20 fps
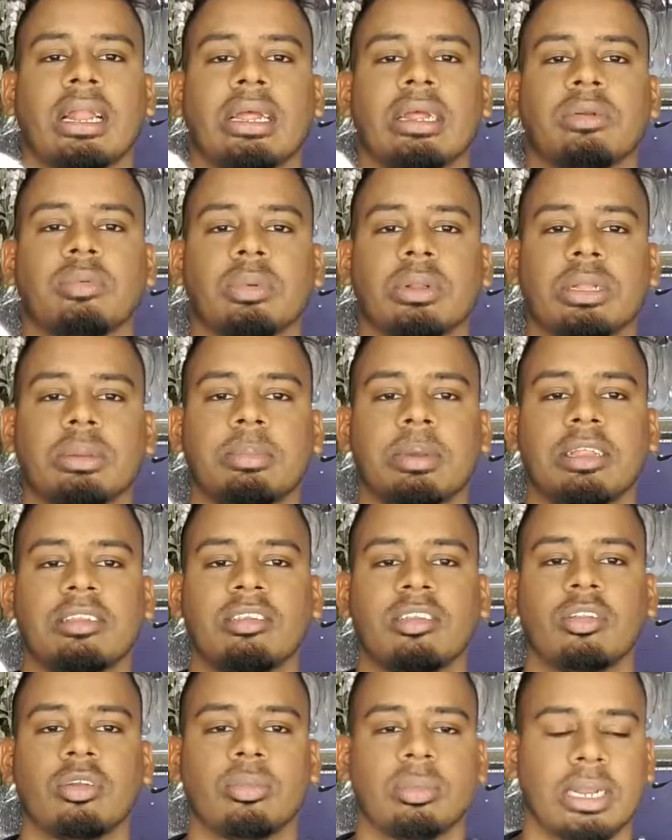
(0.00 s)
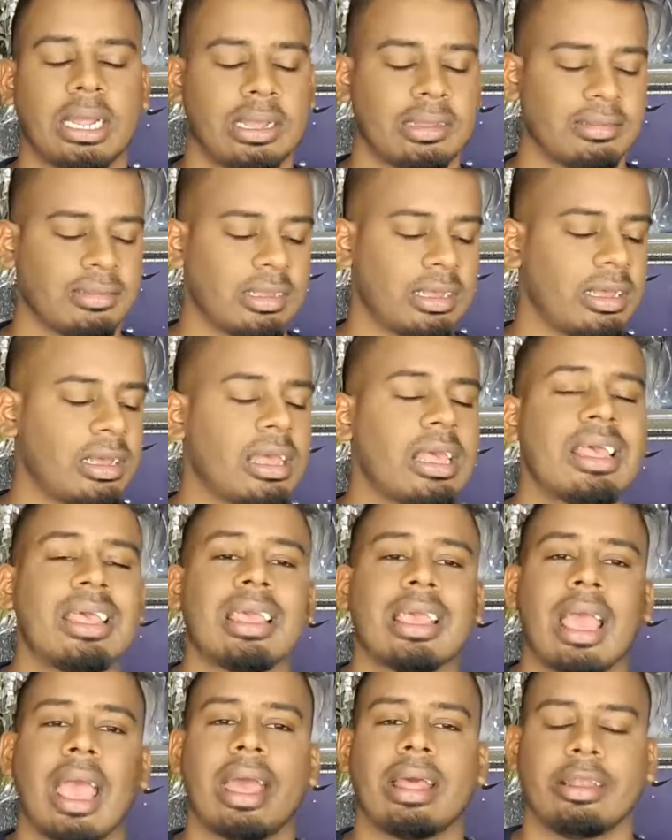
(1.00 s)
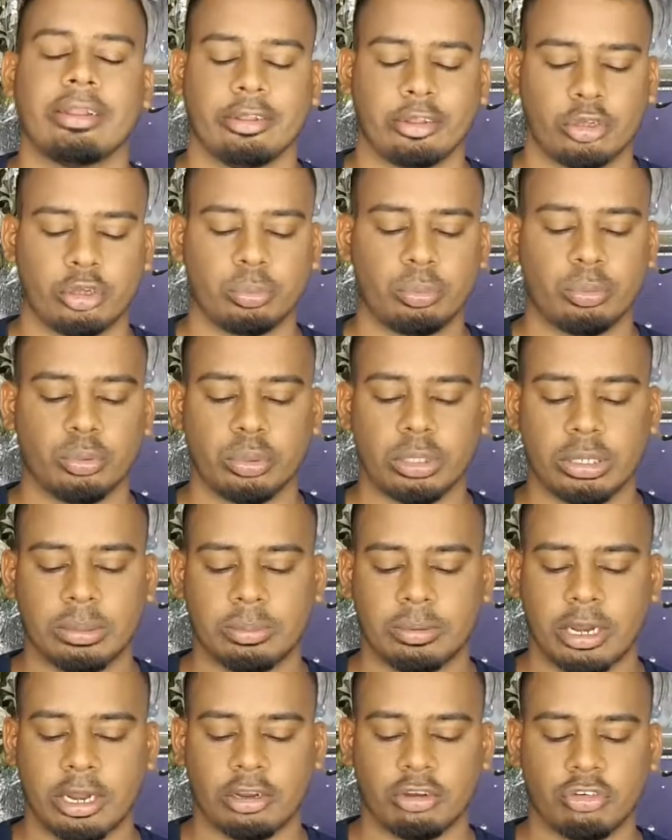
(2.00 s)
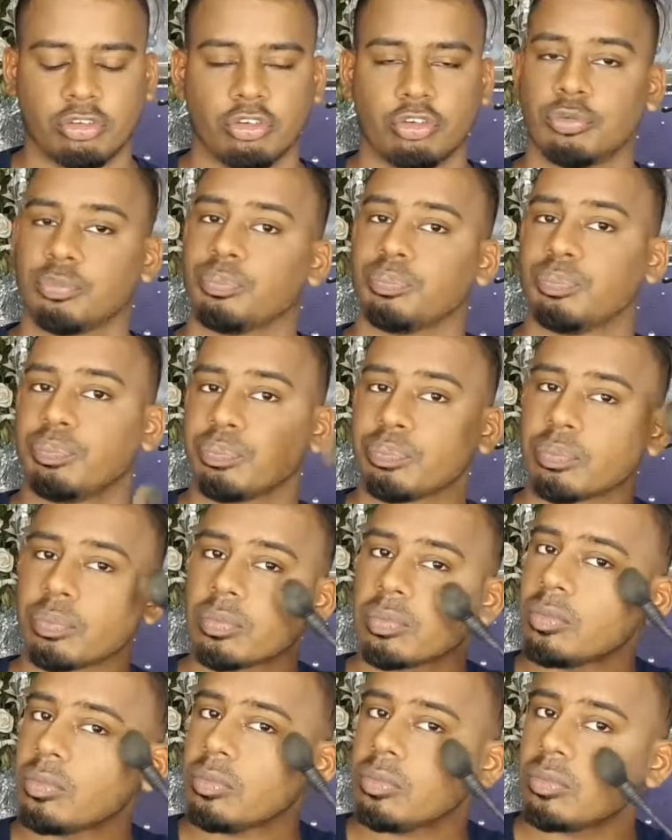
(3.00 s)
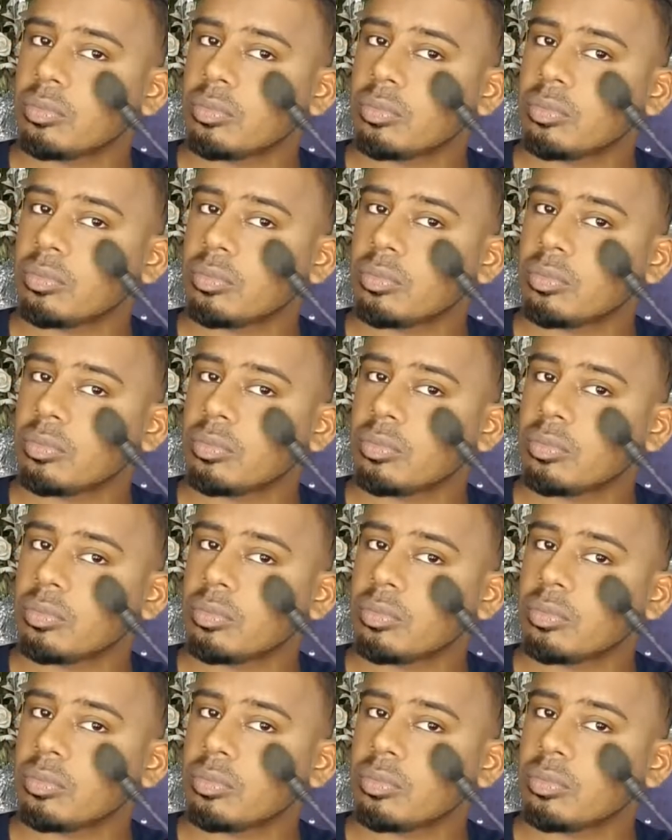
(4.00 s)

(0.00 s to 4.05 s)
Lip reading: I'm going to highlight with the Bessie Luminizer and Kabuki brush.